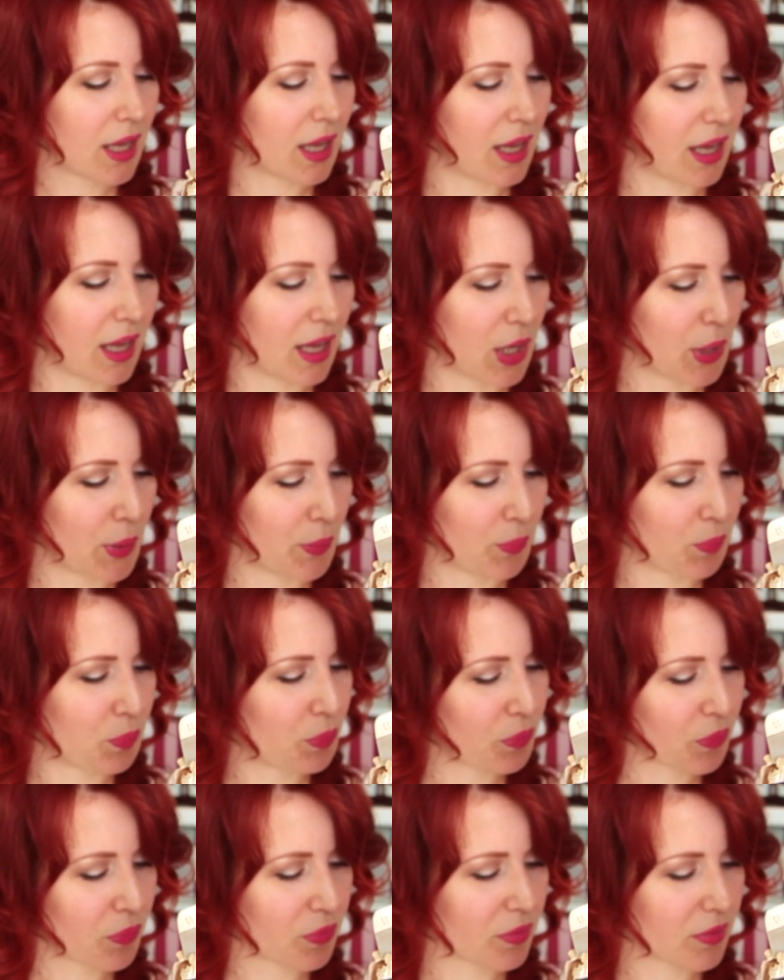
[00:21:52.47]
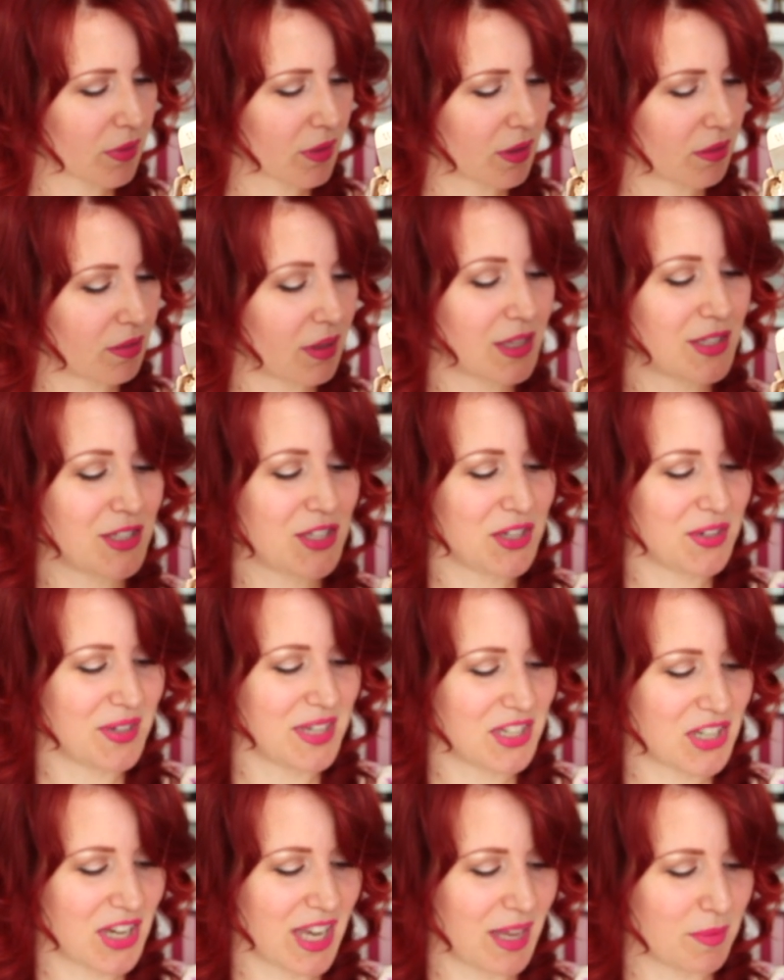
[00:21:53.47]

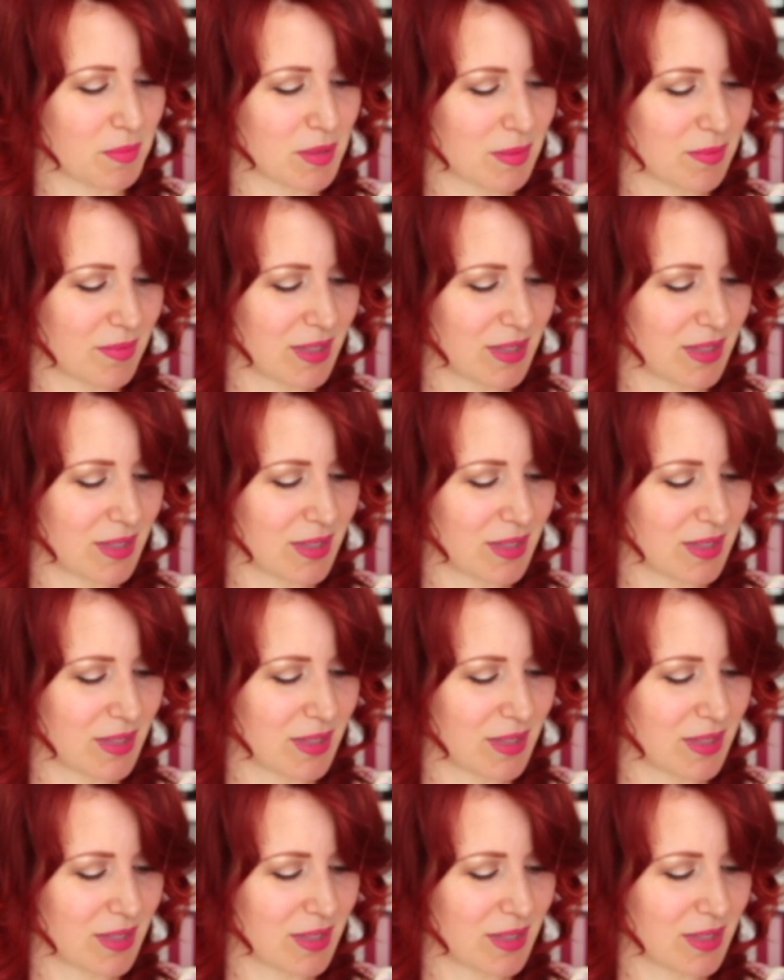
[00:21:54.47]
32-inch hips.